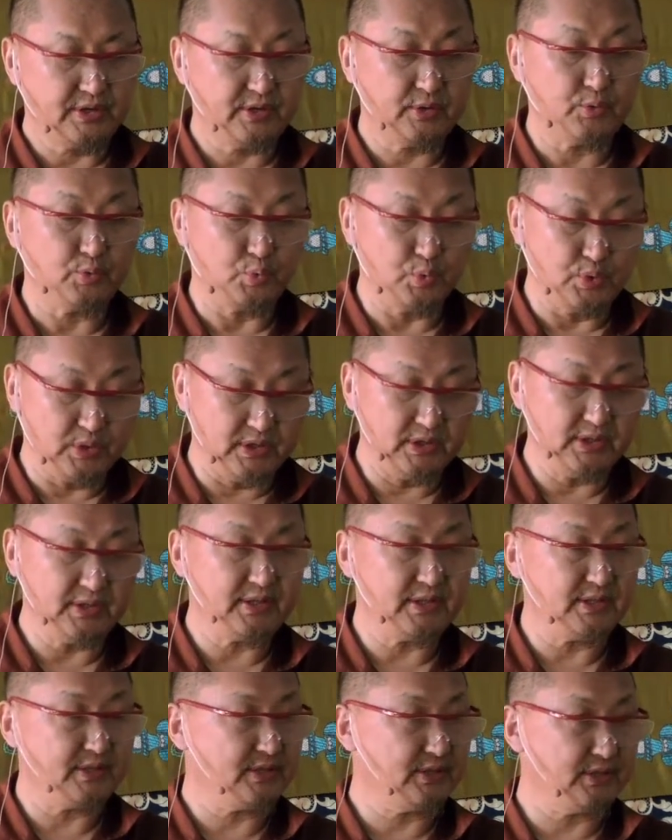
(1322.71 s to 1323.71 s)
the
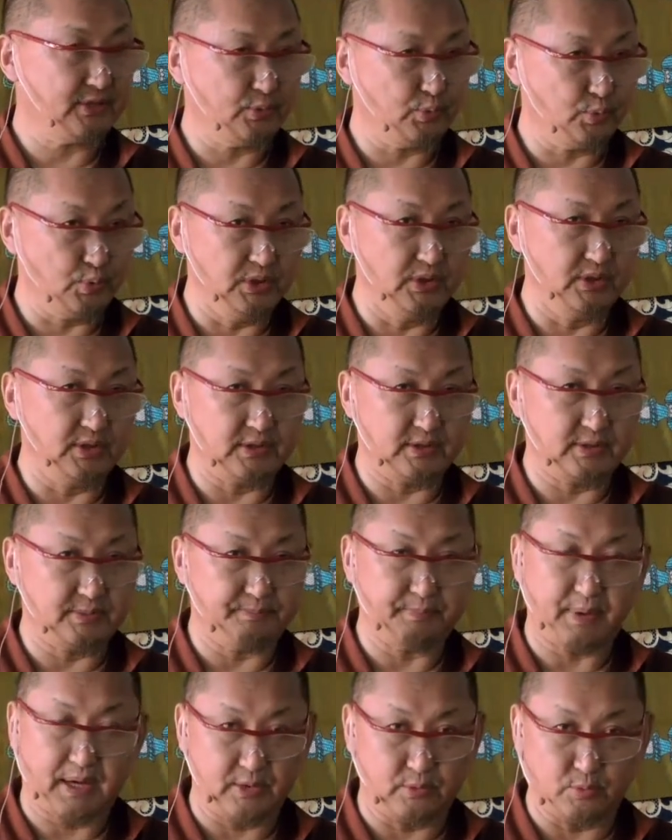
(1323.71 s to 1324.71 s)
word is the
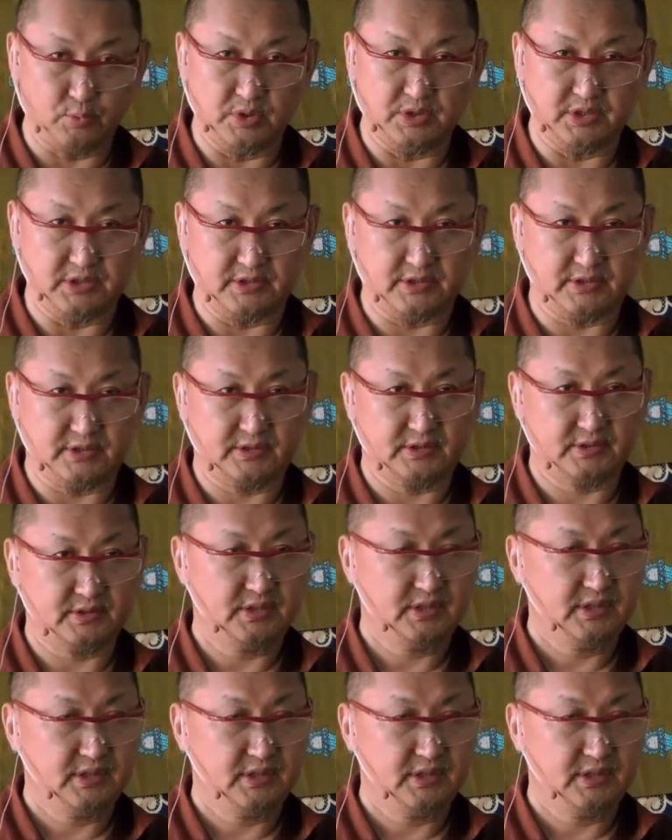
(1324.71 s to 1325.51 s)
word by word.